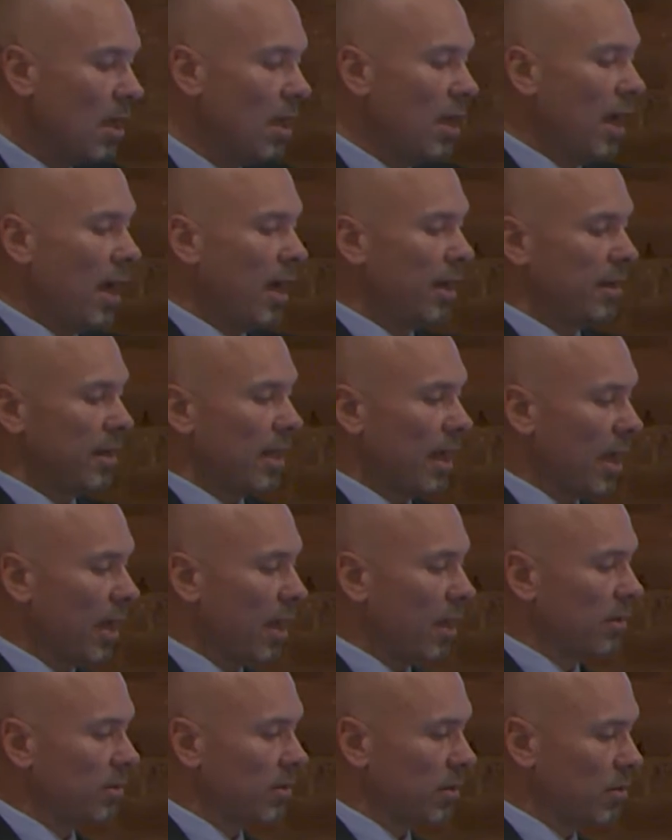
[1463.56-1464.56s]
And
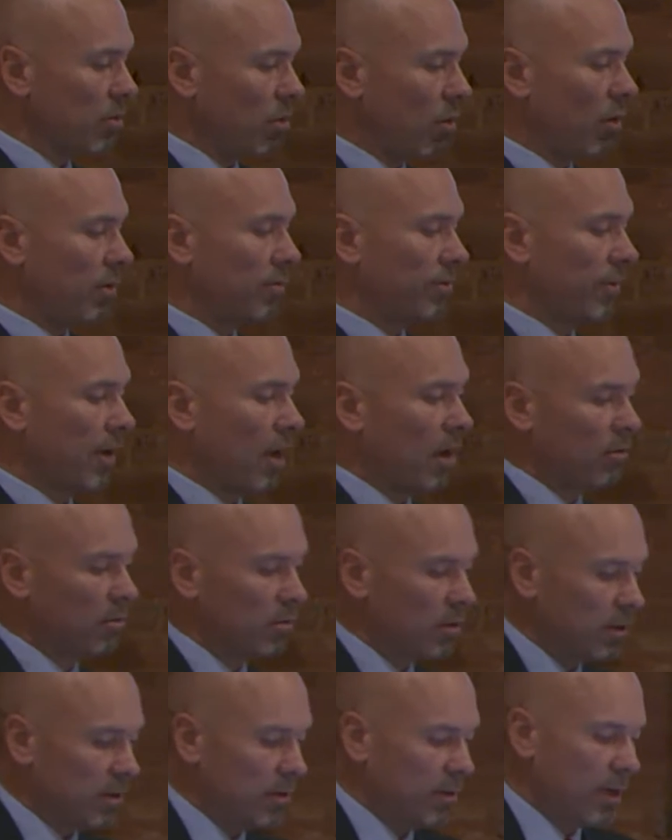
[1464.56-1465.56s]
there the court
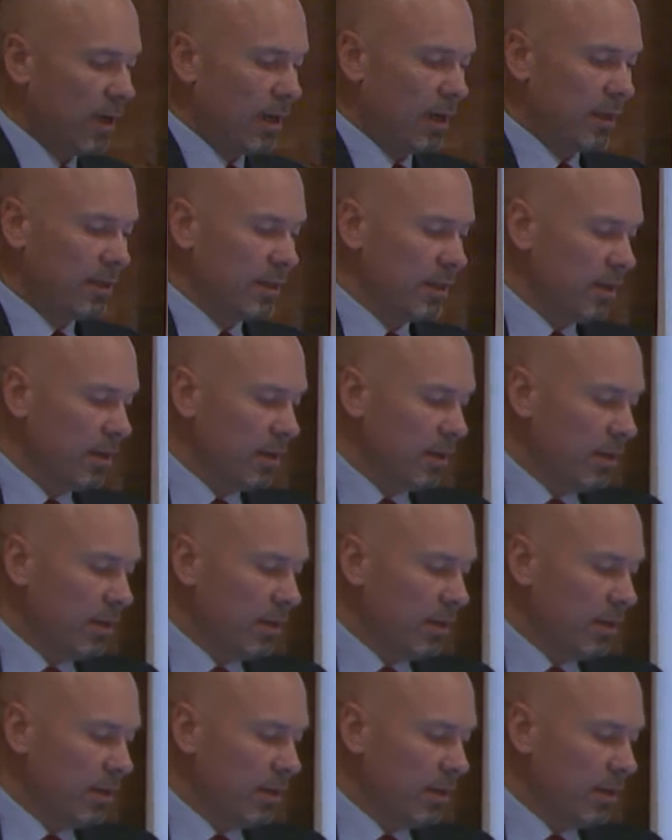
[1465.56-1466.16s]
found that